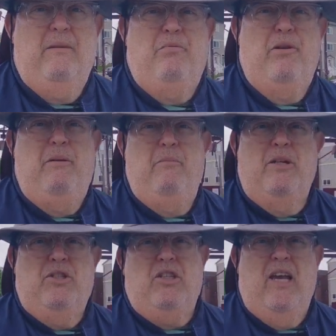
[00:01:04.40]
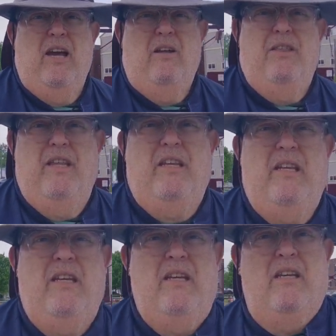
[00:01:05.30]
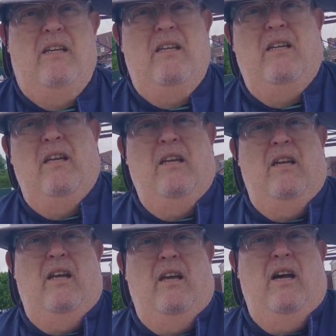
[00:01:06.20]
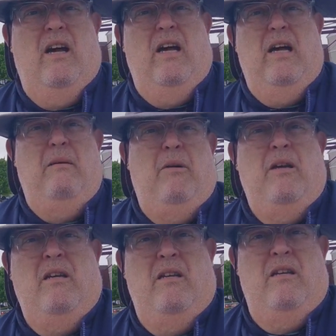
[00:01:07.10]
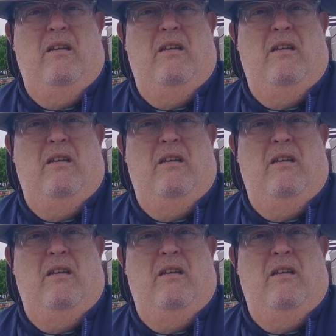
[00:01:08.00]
I can pretty much tell that I'm